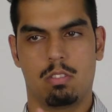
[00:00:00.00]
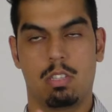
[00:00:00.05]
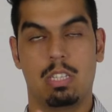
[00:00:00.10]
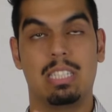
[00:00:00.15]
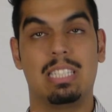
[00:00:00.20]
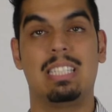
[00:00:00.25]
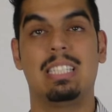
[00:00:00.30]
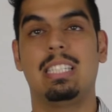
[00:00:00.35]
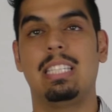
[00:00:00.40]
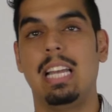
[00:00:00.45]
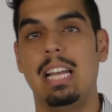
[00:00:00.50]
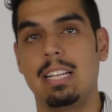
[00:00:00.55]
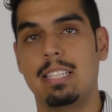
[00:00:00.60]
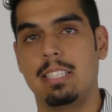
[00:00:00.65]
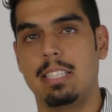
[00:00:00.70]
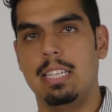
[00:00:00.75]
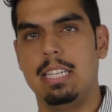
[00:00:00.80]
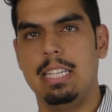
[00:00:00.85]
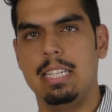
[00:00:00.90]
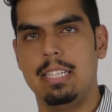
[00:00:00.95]

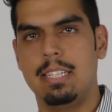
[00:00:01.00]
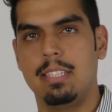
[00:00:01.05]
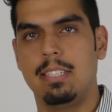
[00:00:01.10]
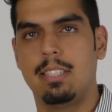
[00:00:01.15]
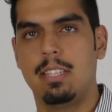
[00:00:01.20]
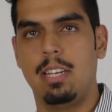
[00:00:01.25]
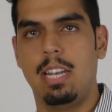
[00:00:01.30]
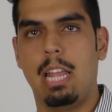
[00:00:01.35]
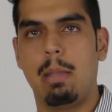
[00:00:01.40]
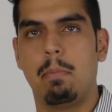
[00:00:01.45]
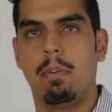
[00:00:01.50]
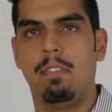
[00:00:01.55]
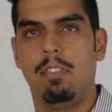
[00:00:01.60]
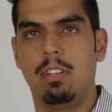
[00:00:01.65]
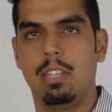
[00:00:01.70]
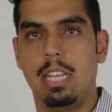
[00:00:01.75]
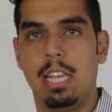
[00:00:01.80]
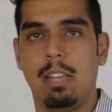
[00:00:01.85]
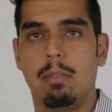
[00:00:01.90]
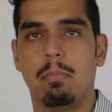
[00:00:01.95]
Sex is the name of the
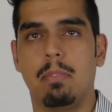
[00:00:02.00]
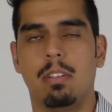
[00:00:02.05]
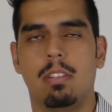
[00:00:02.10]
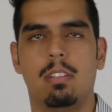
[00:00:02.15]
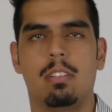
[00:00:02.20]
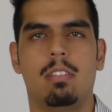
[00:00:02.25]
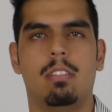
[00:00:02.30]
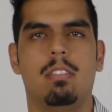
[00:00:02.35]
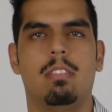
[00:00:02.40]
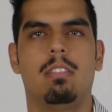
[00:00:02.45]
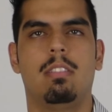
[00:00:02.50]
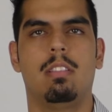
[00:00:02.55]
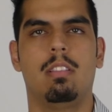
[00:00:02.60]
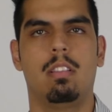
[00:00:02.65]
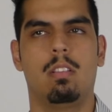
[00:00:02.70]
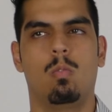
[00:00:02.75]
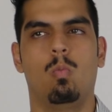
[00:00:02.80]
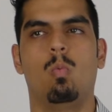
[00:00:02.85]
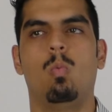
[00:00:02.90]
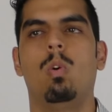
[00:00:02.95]
game.
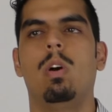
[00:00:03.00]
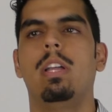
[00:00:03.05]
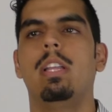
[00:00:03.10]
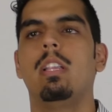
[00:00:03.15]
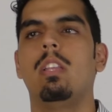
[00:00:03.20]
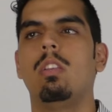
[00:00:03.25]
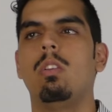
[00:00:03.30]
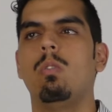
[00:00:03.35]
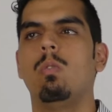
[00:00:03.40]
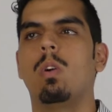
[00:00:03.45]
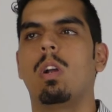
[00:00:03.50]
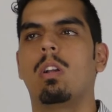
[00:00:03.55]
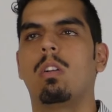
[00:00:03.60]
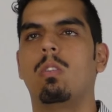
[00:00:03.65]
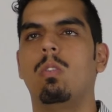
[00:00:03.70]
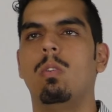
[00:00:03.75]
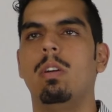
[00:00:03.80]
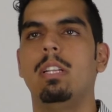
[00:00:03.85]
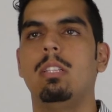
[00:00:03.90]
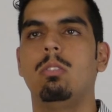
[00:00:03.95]
When you are
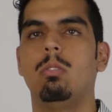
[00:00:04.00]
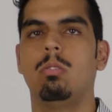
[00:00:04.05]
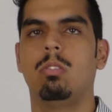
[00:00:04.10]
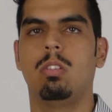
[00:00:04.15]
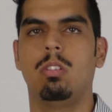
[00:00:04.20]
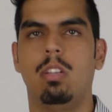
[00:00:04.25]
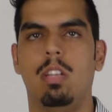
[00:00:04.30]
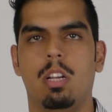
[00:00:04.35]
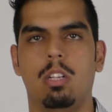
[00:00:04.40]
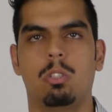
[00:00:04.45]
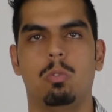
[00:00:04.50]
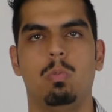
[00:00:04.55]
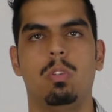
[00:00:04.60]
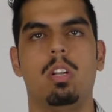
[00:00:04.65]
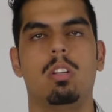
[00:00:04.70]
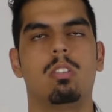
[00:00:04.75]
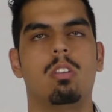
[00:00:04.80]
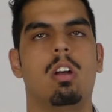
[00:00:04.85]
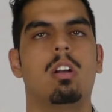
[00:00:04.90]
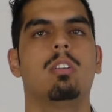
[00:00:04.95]
going into seduction, when
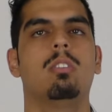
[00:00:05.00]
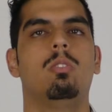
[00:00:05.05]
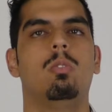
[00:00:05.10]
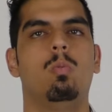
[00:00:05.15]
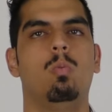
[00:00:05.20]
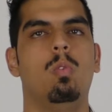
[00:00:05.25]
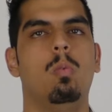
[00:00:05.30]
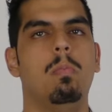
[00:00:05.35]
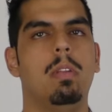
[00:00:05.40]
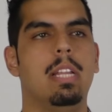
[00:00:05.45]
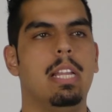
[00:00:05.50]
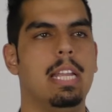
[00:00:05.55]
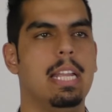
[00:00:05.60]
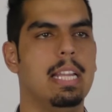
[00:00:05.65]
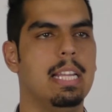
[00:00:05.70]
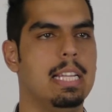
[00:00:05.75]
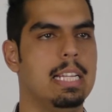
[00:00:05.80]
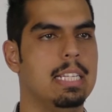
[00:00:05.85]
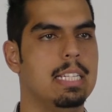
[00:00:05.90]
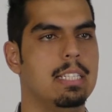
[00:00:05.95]
you're talking to a woman,
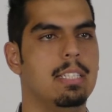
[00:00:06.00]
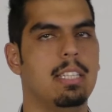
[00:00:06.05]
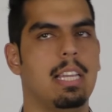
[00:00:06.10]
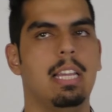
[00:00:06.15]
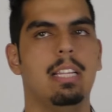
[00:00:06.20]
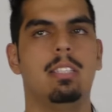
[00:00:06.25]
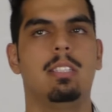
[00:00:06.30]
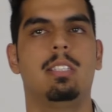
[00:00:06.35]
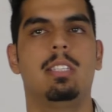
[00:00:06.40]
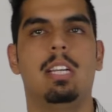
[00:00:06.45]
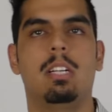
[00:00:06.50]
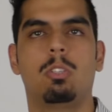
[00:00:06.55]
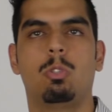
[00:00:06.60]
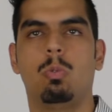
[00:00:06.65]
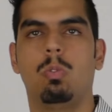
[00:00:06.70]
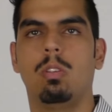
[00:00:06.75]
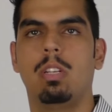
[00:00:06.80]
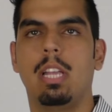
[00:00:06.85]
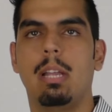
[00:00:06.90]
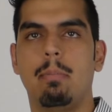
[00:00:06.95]
it is a
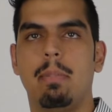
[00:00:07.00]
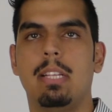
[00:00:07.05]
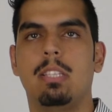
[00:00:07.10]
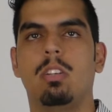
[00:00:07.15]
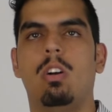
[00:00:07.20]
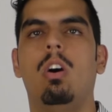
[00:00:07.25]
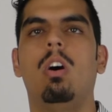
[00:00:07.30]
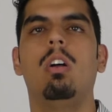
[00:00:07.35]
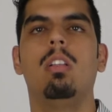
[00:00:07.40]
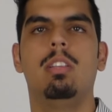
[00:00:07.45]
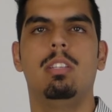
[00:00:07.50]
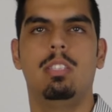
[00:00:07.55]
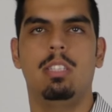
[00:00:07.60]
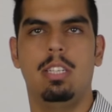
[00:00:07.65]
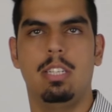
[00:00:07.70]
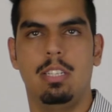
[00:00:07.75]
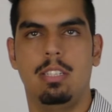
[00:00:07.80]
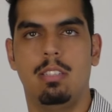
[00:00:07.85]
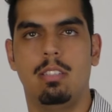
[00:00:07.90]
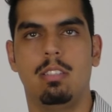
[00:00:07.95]
sexual game. That's all this
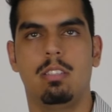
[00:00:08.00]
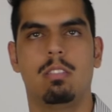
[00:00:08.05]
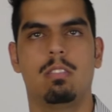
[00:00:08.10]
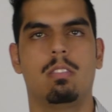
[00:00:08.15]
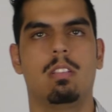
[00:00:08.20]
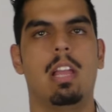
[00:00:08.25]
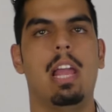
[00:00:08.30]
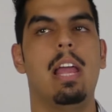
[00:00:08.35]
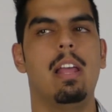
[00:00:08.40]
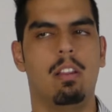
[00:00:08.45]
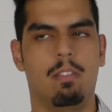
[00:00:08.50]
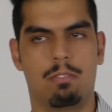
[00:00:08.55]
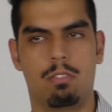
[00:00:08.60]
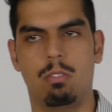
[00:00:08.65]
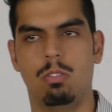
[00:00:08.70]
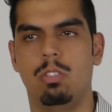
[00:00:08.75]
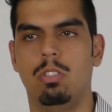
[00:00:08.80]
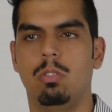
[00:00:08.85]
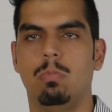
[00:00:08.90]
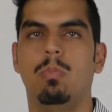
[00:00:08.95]
is. And of
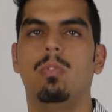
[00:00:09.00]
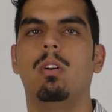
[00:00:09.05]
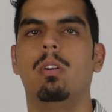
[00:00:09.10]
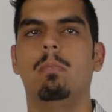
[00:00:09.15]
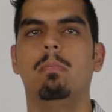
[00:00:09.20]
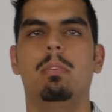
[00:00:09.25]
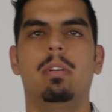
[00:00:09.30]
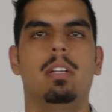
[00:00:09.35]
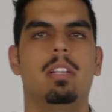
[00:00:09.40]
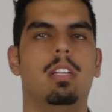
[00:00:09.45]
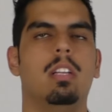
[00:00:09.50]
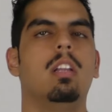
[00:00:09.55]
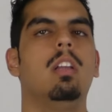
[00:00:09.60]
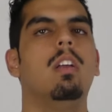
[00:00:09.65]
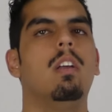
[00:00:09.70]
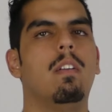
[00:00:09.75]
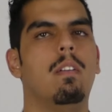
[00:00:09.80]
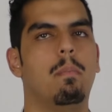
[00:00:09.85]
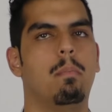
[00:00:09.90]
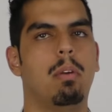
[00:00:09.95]
course there's more, but
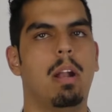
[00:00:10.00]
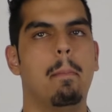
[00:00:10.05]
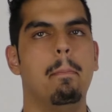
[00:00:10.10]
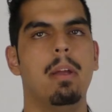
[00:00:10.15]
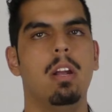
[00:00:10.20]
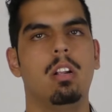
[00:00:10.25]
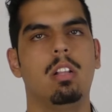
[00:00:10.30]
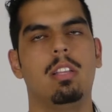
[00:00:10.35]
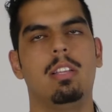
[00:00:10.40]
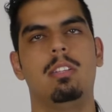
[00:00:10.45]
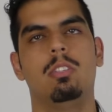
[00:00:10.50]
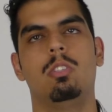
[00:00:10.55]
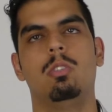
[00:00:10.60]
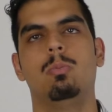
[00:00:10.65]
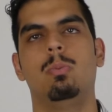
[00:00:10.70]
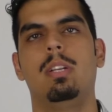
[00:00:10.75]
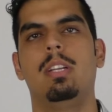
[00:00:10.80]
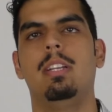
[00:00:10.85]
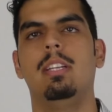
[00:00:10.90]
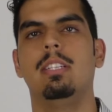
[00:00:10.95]
primarily this is
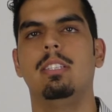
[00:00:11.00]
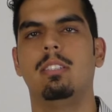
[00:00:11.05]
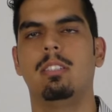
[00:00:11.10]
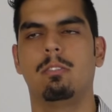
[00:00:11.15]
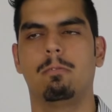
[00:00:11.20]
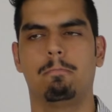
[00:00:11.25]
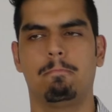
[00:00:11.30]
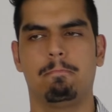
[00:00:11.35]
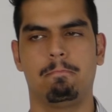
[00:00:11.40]
what it is.